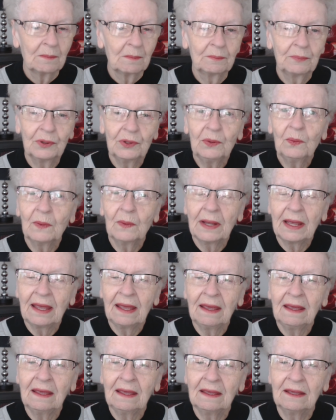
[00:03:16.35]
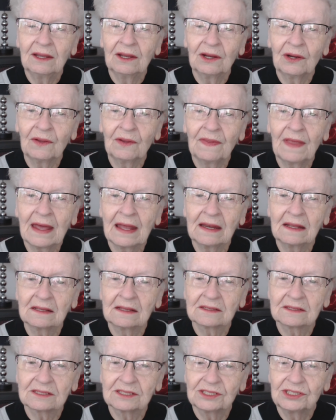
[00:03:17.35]
put away here
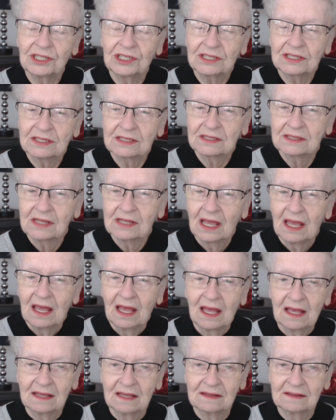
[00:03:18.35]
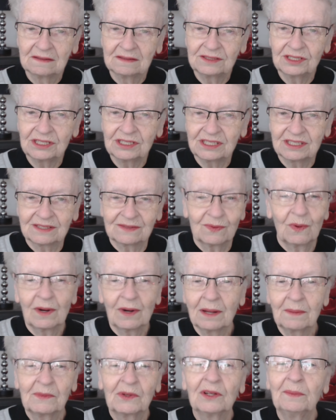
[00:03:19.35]
that's just just what
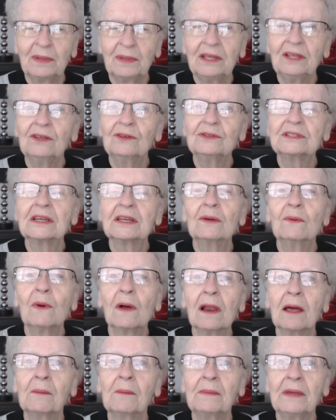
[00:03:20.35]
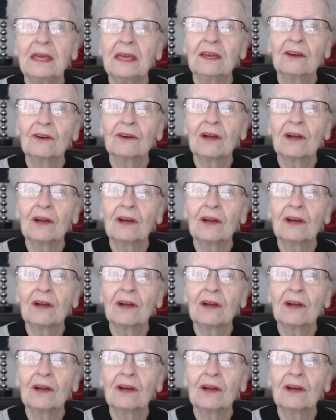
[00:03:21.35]
I'm going to be using while I'm here.